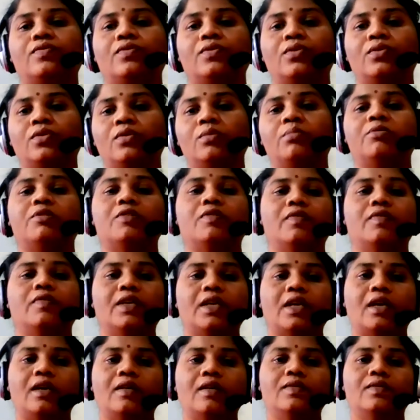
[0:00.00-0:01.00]
groups we
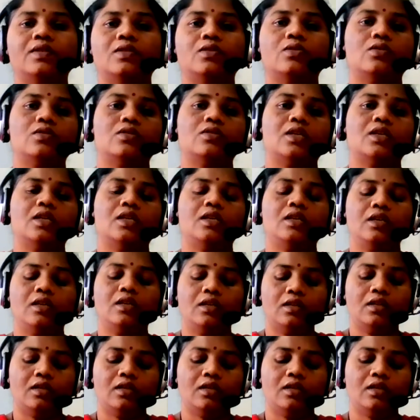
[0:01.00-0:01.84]
have in society.